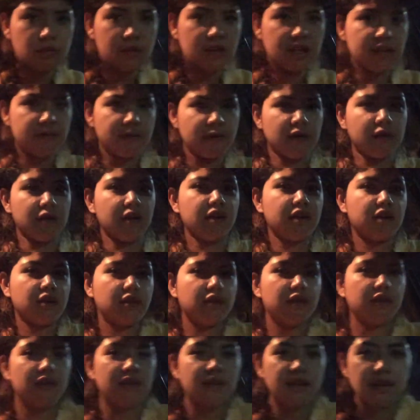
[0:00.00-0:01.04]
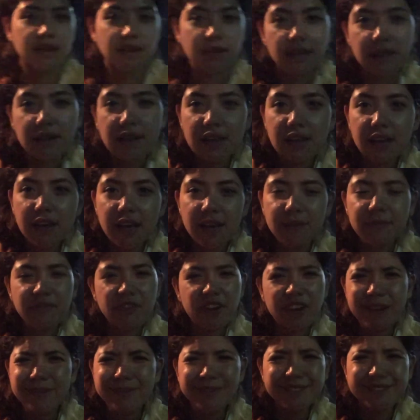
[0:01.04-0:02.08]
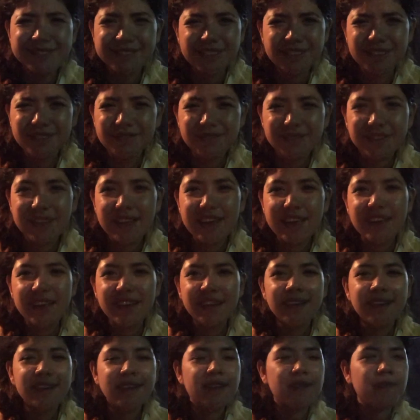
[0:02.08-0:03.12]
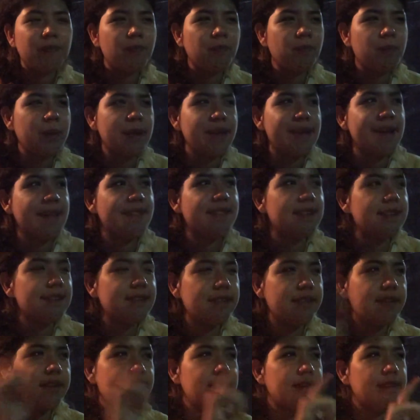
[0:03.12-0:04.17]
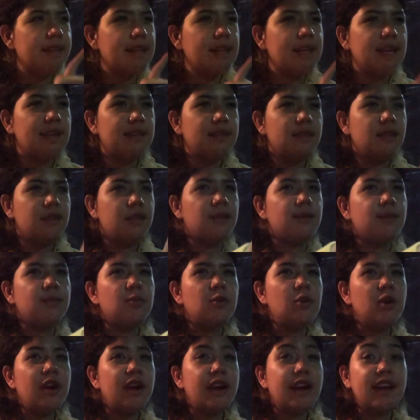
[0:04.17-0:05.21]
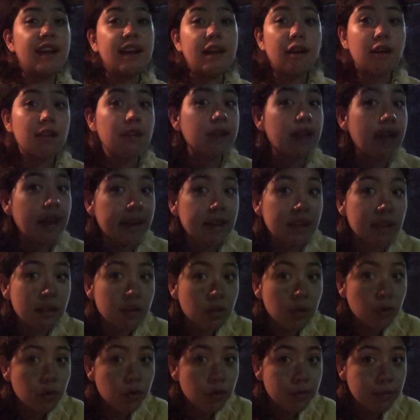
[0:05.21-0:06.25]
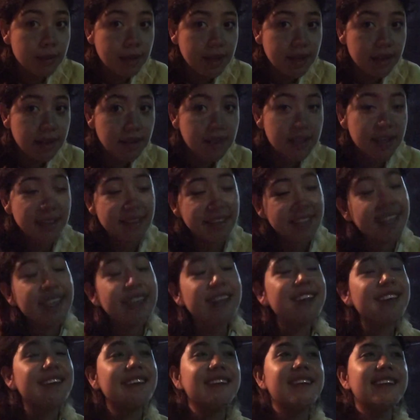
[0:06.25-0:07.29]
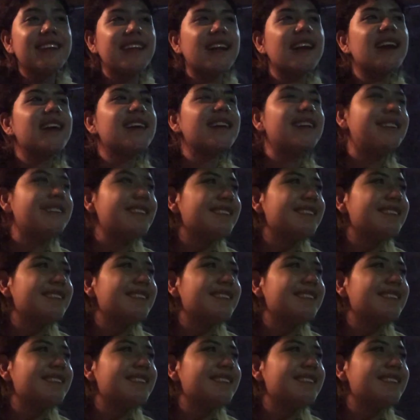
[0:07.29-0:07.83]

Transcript: That's me, right? Yeah. I'm freaking myself. But yeah, they said that leads to the morgue, and I was like, excuse me? Like,